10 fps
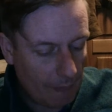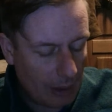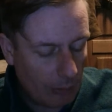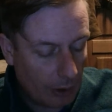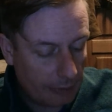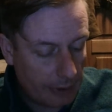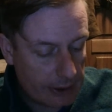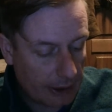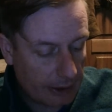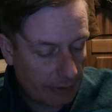One
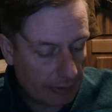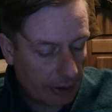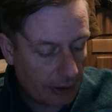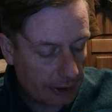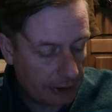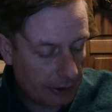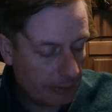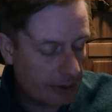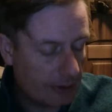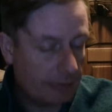reason I never got into
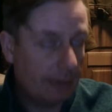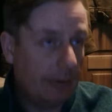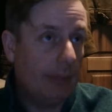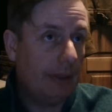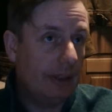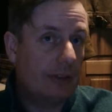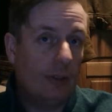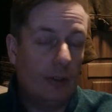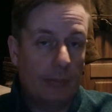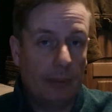German stuff. Now I'm being
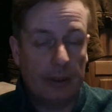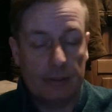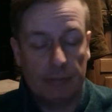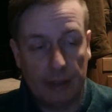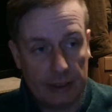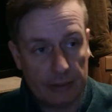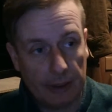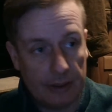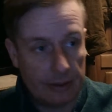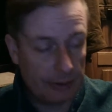taught by some friends of
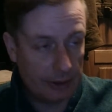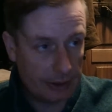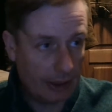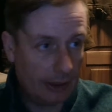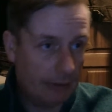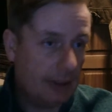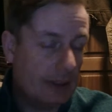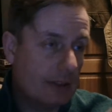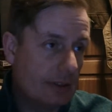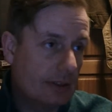mine, such as Danny Rees,
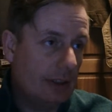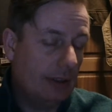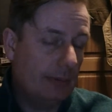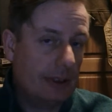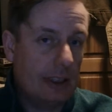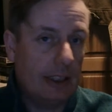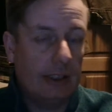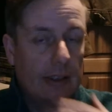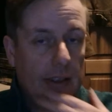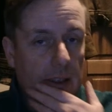Steve Hemmestan,
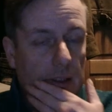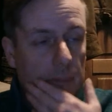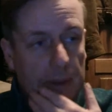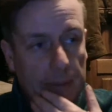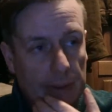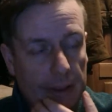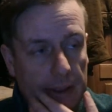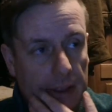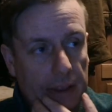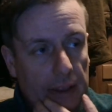people like
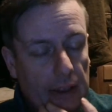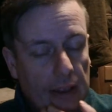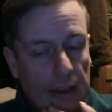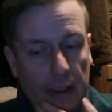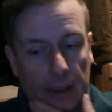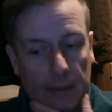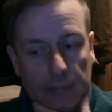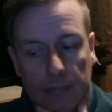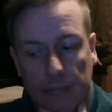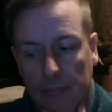that.
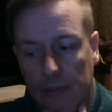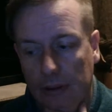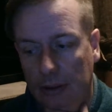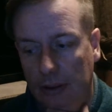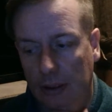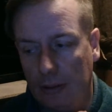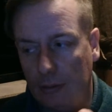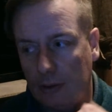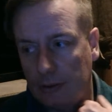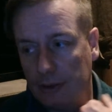
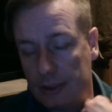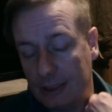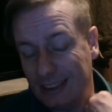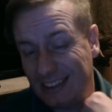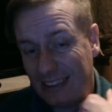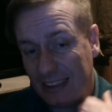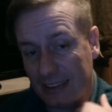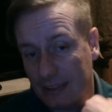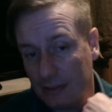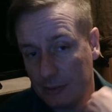The reason I didn't get
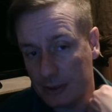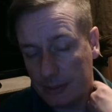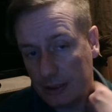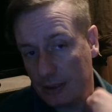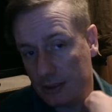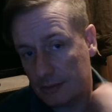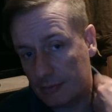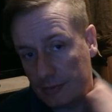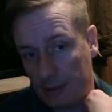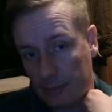into it was because of
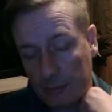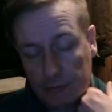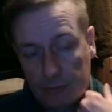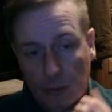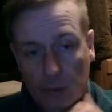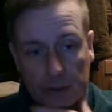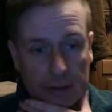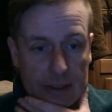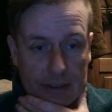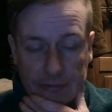the amount of
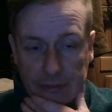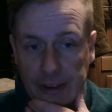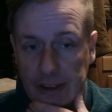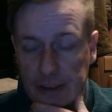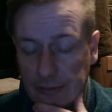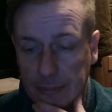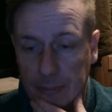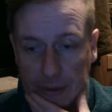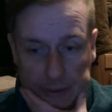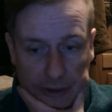forgeries and fakes and
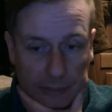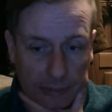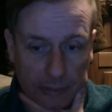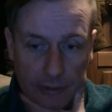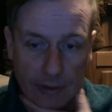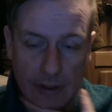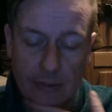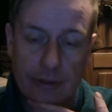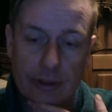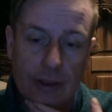reproduction that were going around.